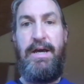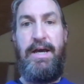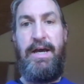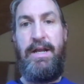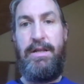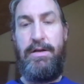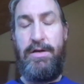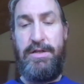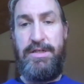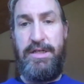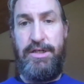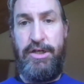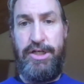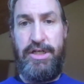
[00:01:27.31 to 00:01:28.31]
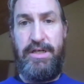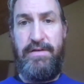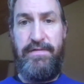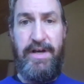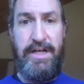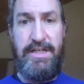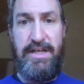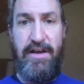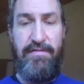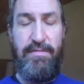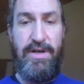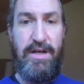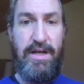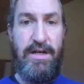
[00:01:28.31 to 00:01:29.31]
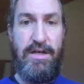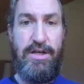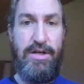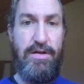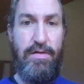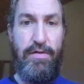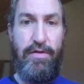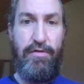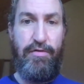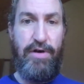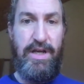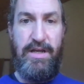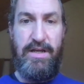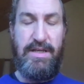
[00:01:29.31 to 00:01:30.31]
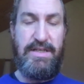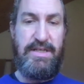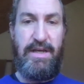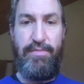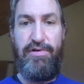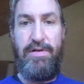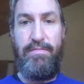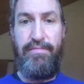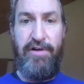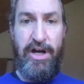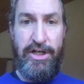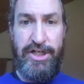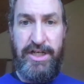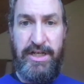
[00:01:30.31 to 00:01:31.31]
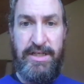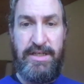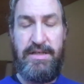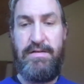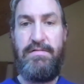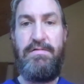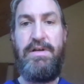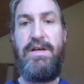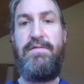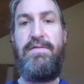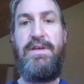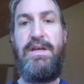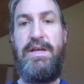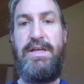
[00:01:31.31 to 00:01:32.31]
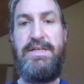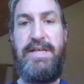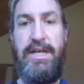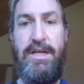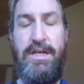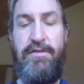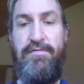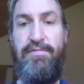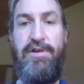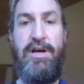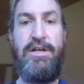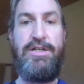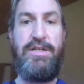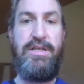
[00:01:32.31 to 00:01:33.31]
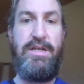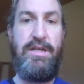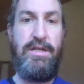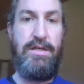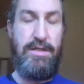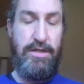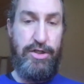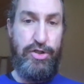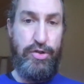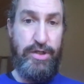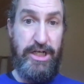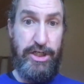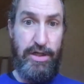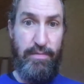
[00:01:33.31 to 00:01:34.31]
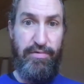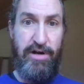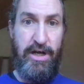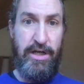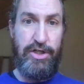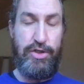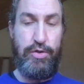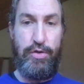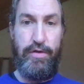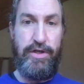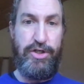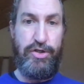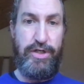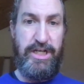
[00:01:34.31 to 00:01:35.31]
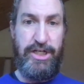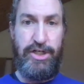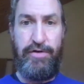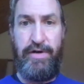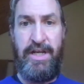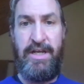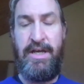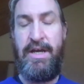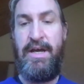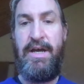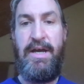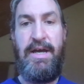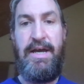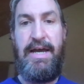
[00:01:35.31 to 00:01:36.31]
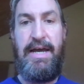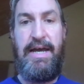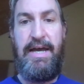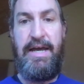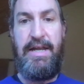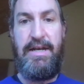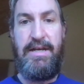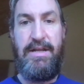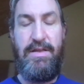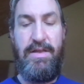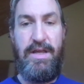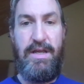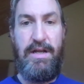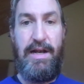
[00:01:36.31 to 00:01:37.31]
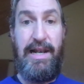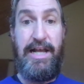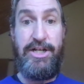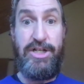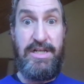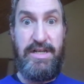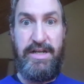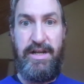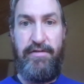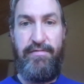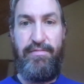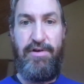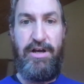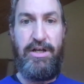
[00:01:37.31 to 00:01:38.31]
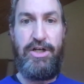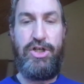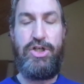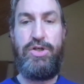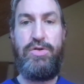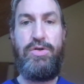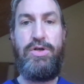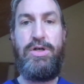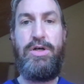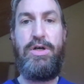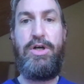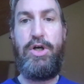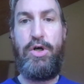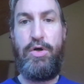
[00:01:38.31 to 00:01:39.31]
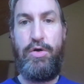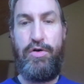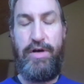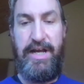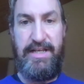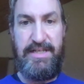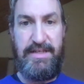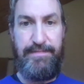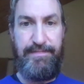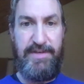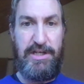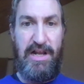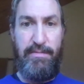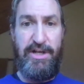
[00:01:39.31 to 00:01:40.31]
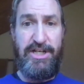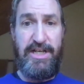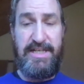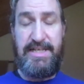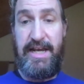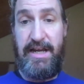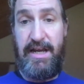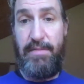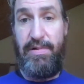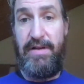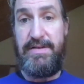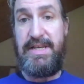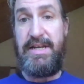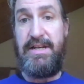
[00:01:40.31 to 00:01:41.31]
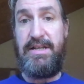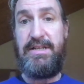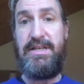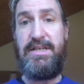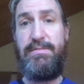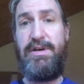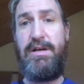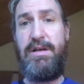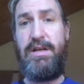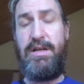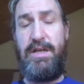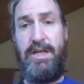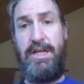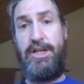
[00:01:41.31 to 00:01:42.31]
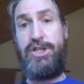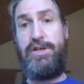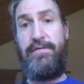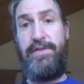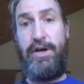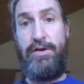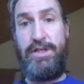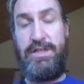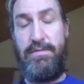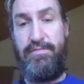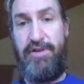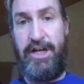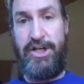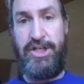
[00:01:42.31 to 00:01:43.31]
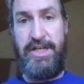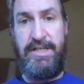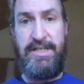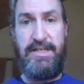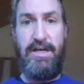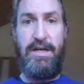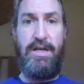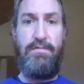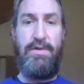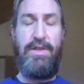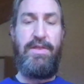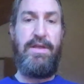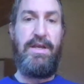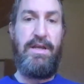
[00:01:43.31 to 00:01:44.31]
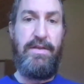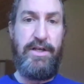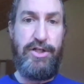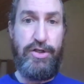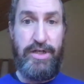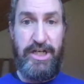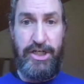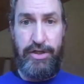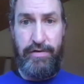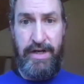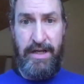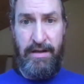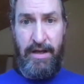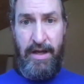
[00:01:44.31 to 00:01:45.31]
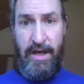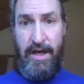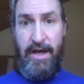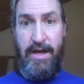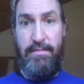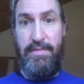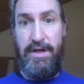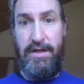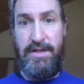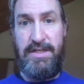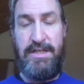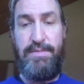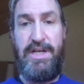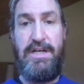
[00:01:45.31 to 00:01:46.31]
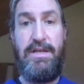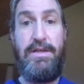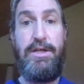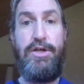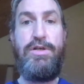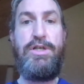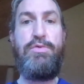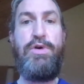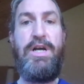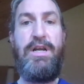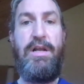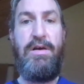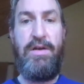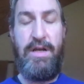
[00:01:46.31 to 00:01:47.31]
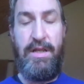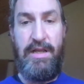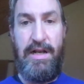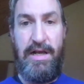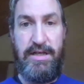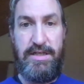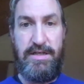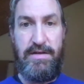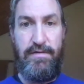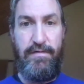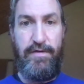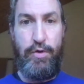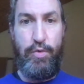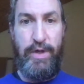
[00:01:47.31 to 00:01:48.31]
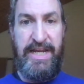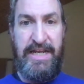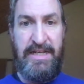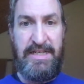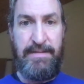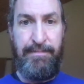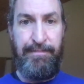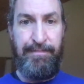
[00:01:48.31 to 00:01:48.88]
And the Constitution divides government into three separate branches. We have the executive branch, the judicial branch, or the judiciary, and the legislative branch, or Congress. So let me just say a couple of sentences about each of those branches, starting with the judiciary, because it's been in the news quite a lot in the last few weeks.